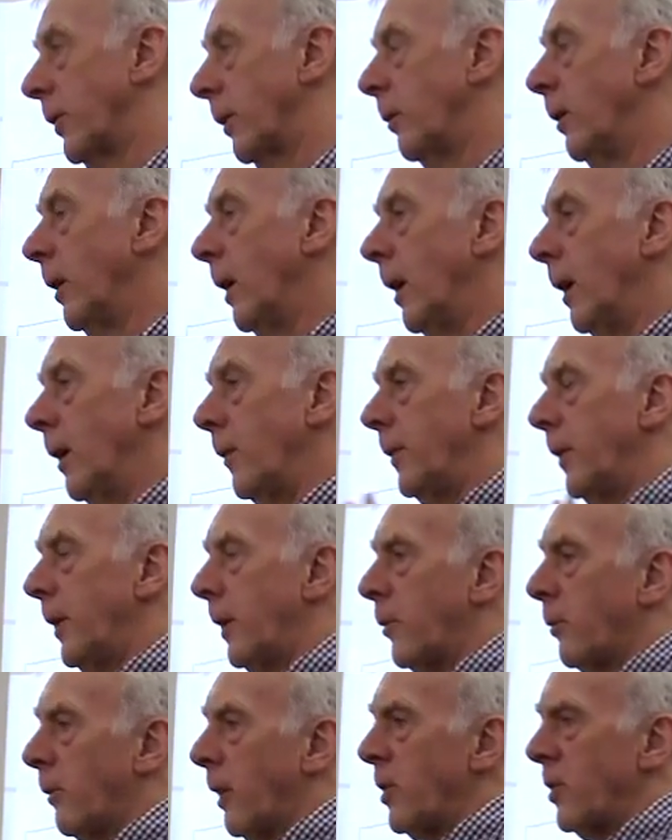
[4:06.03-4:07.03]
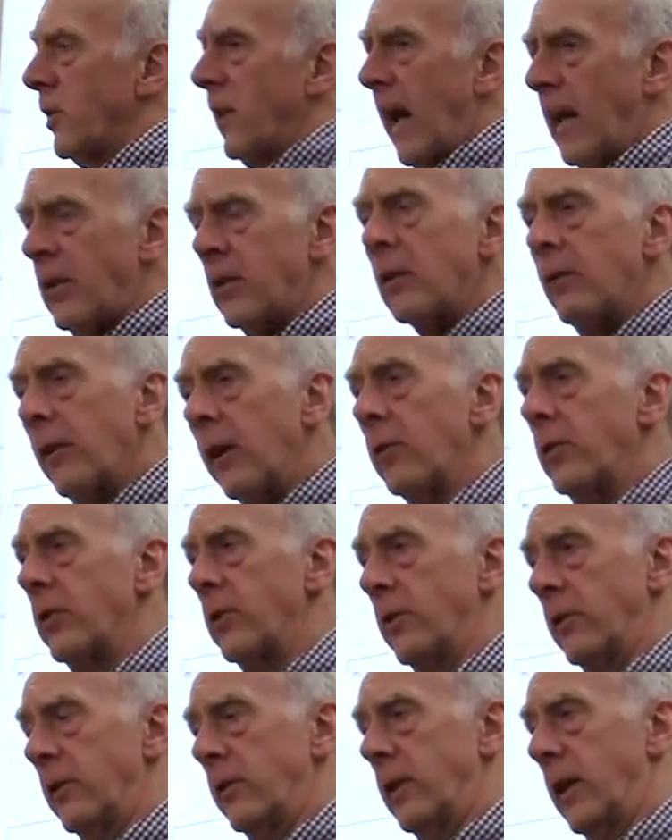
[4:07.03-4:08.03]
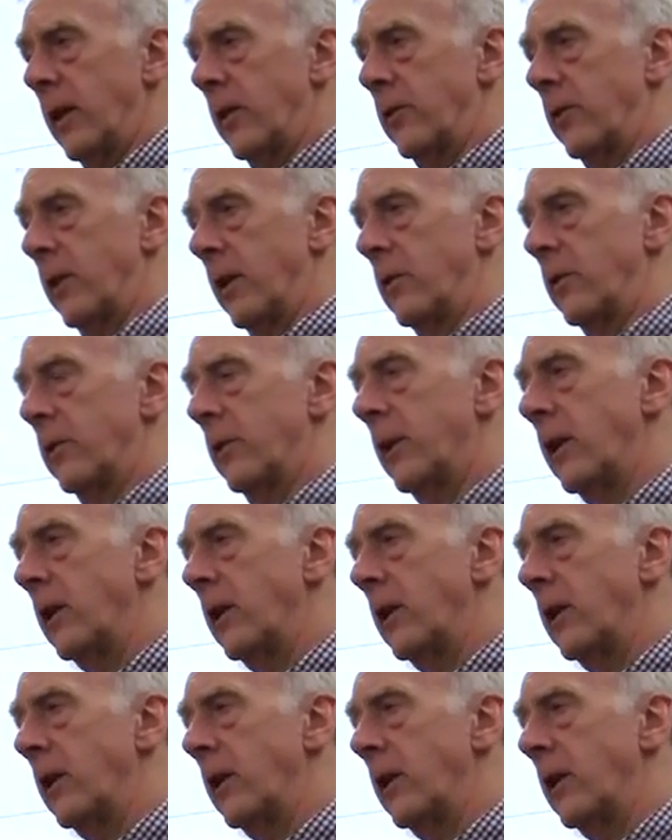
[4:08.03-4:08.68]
So the iteration has advantages in that sense.